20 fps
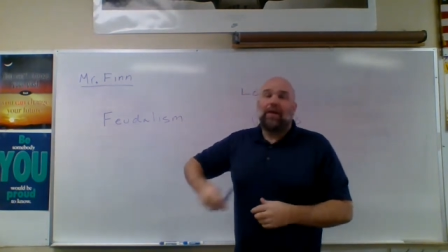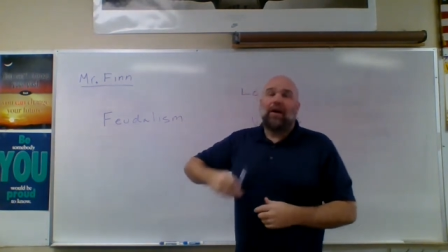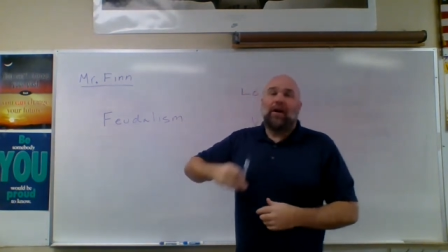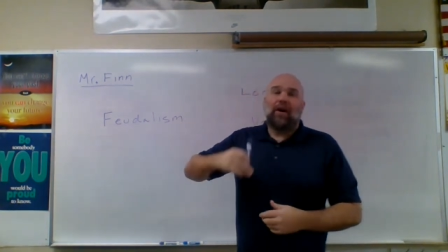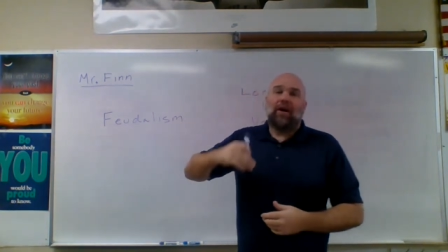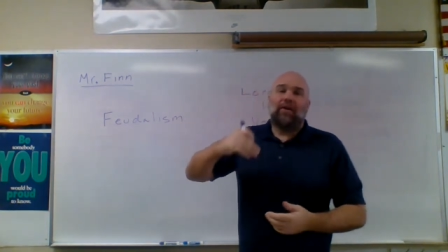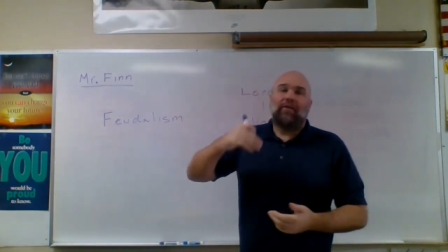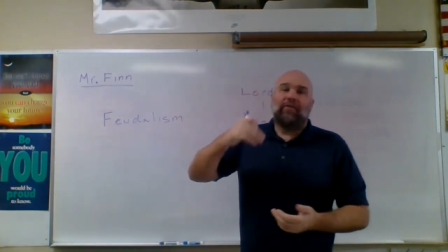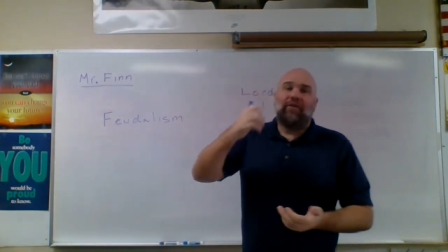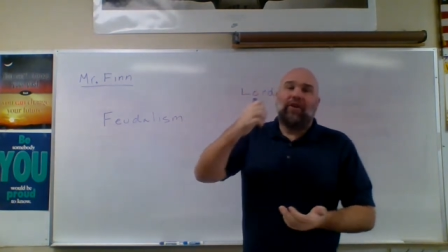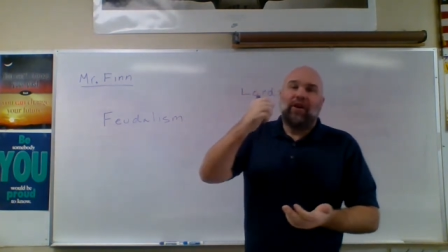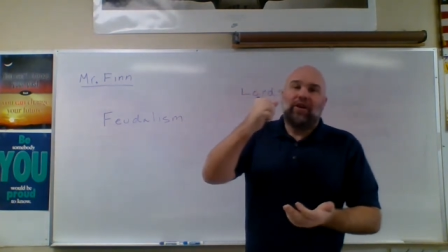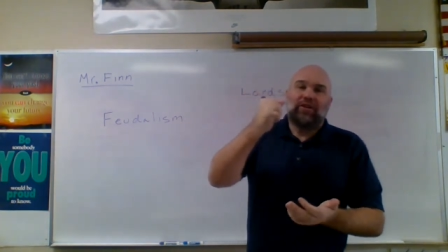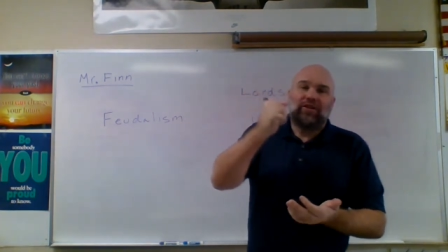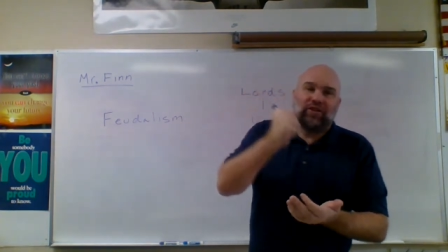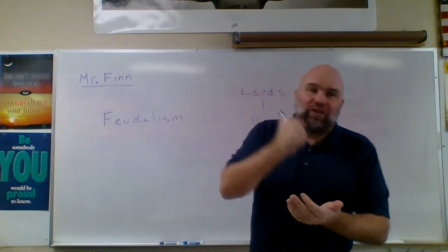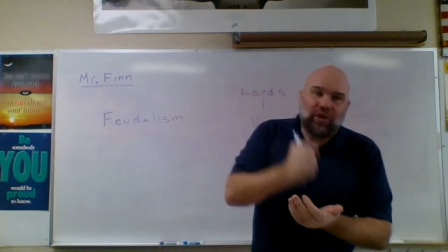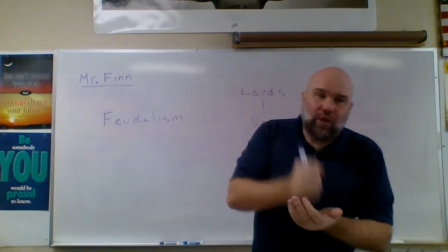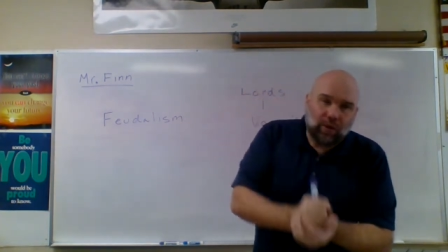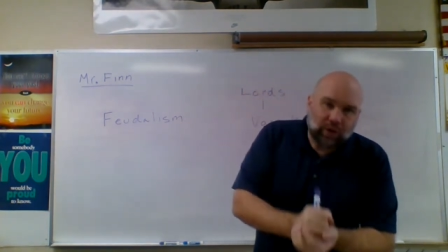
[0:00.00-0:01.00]
of
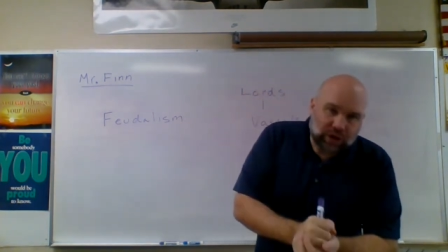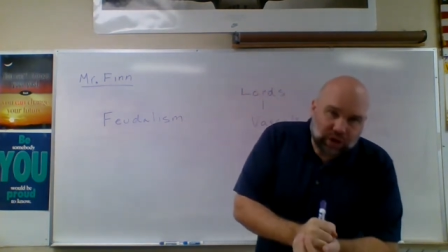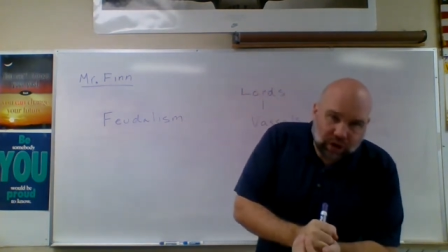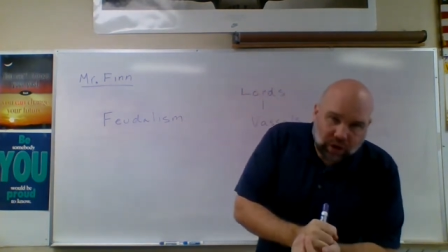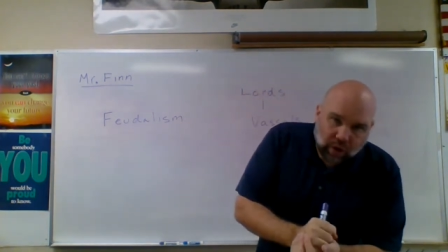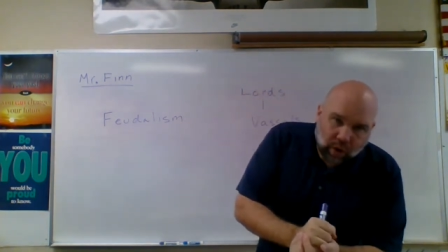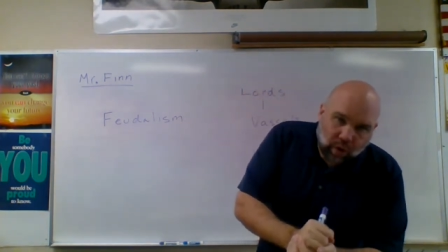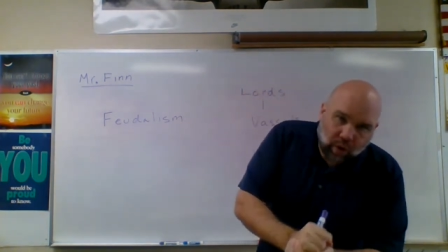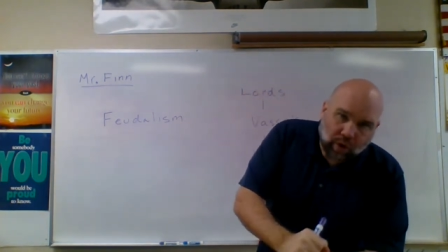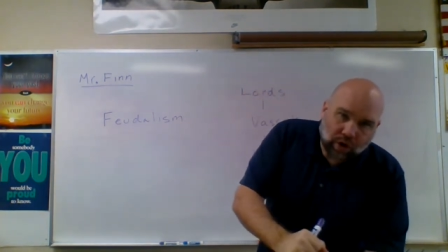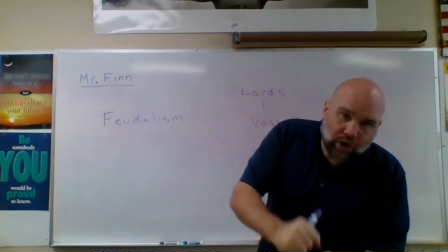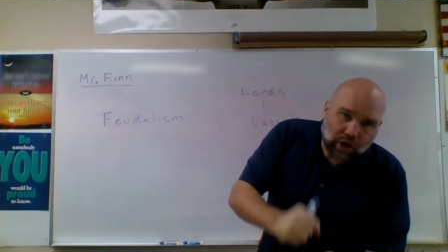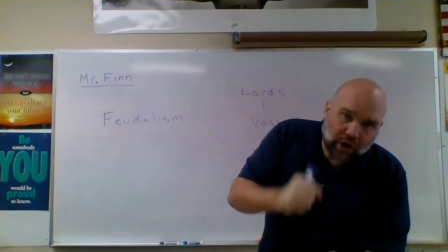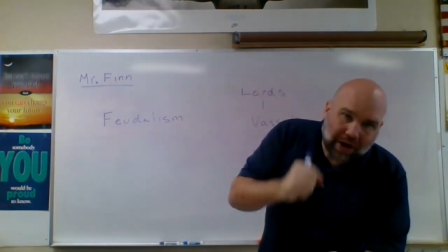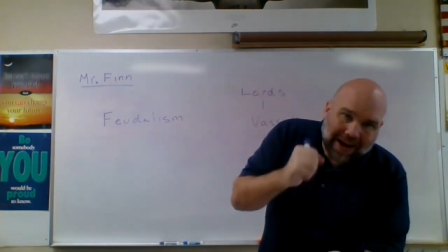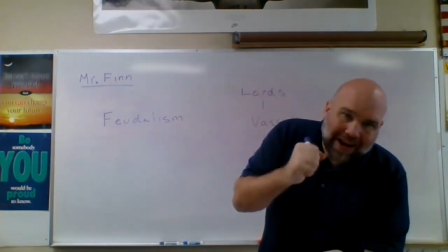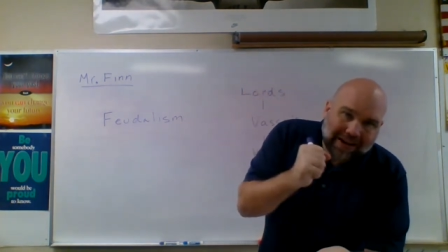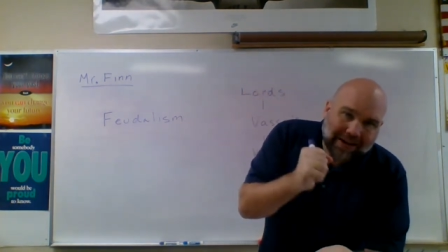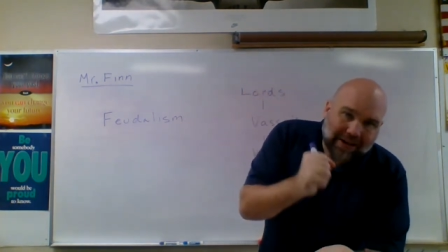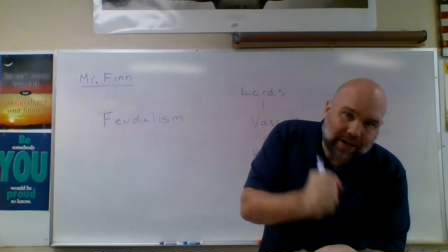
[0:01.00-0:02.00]
social order
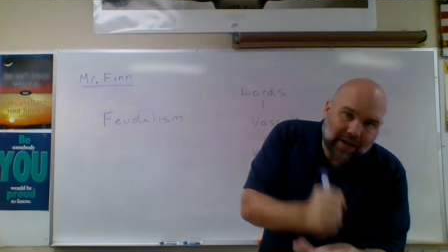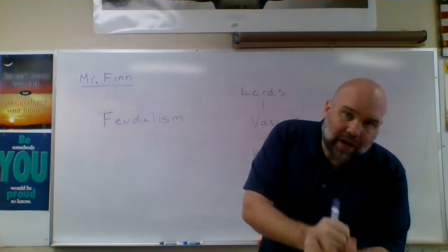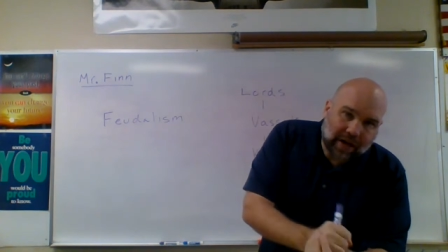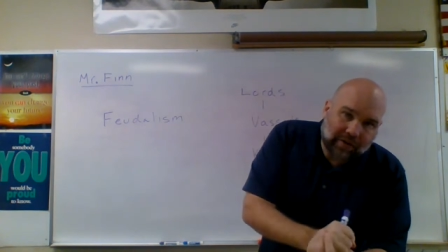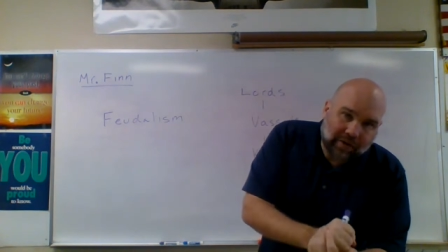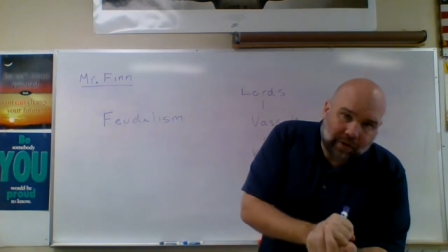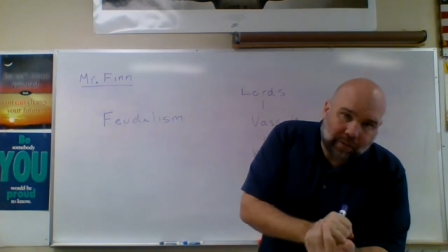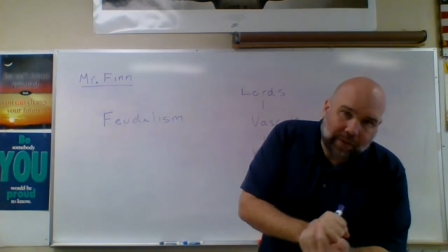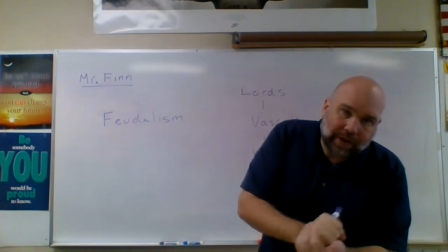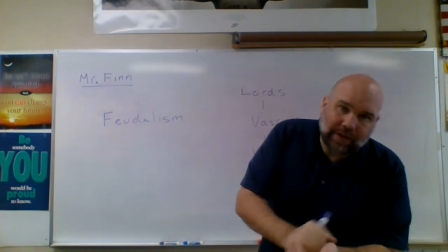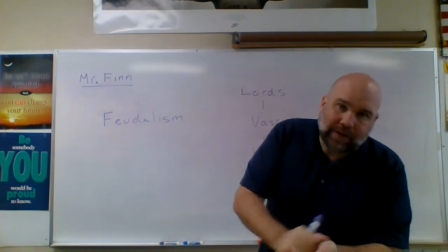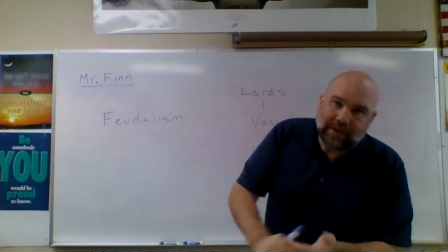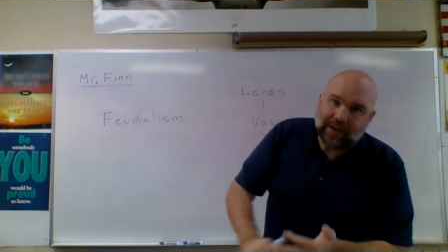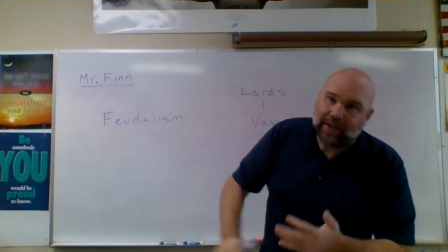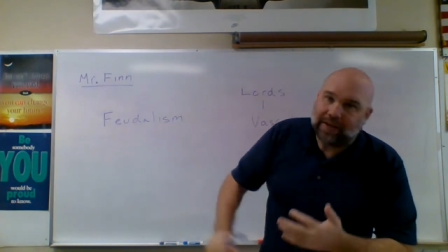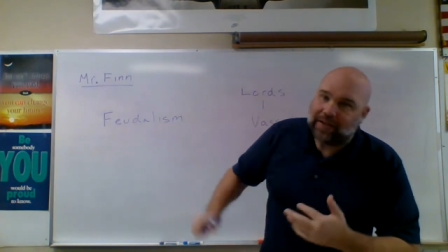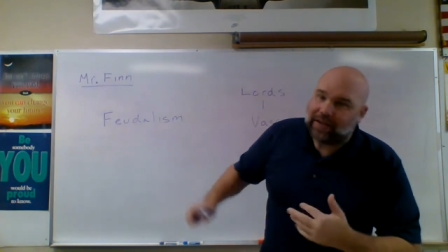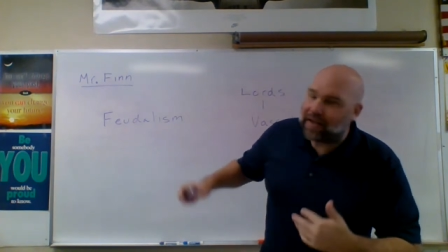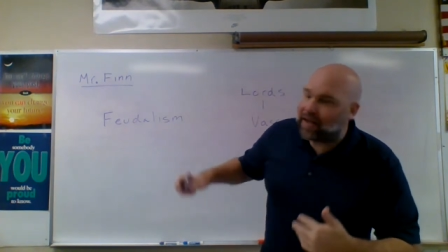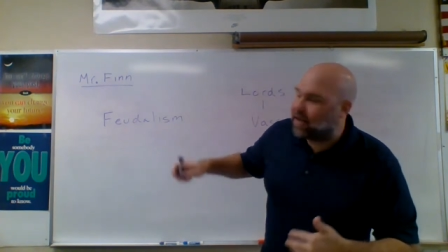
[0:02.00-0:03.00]
and government
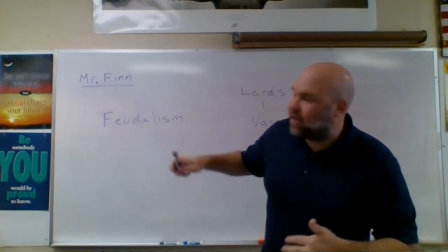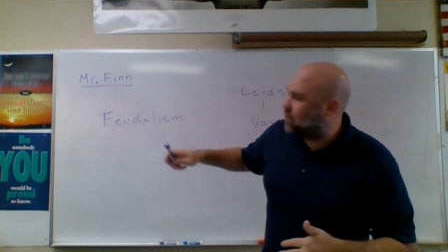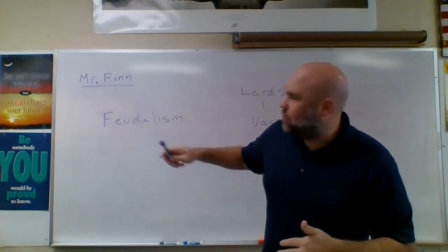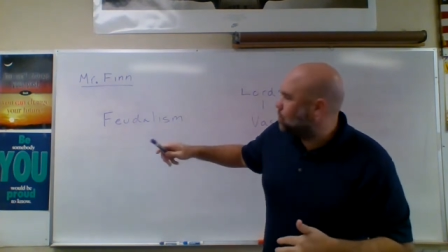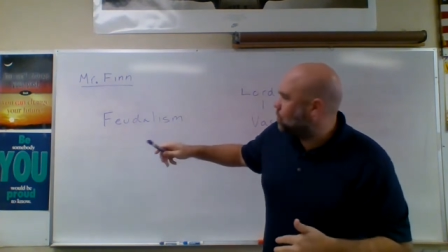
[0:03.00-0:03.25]
takes